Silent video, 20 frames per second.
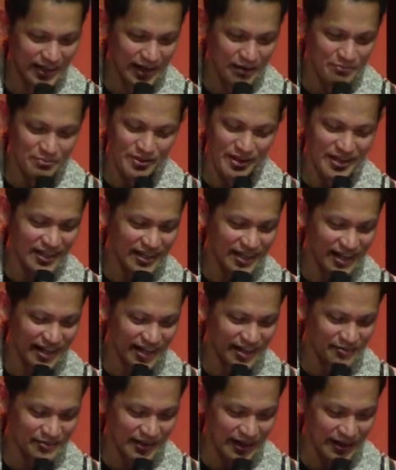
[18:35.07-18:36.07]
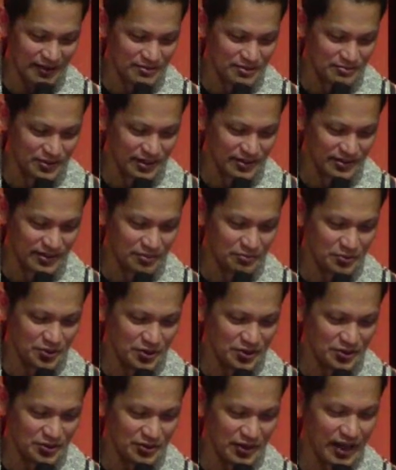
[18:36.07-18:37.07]
I've read it a lot of times, but the more
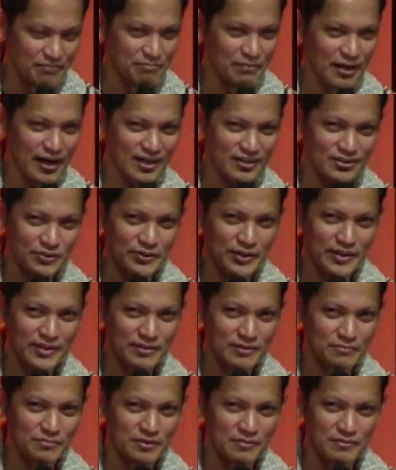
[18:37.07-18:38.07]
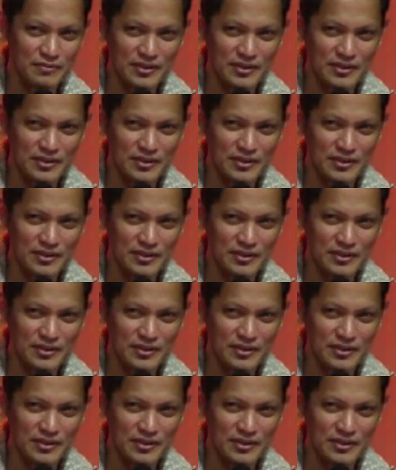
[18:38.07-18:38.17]
you get back to it, na po, mas